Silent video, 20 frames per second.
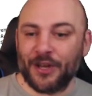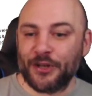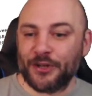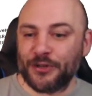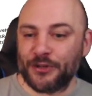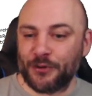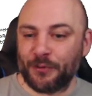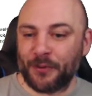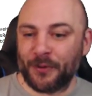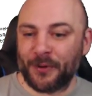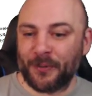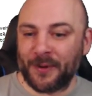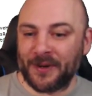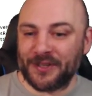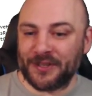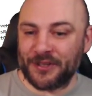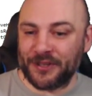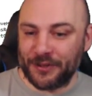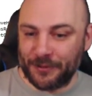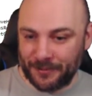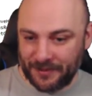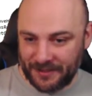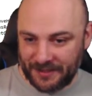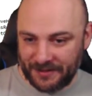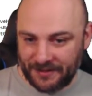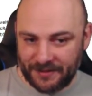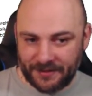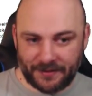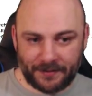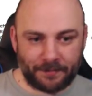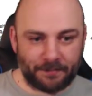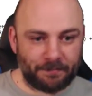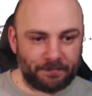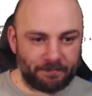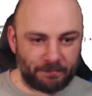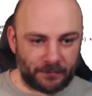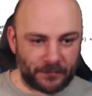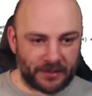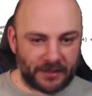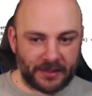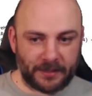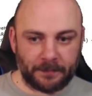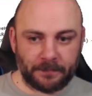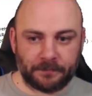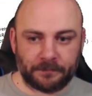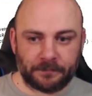so we're going to use it. Okay.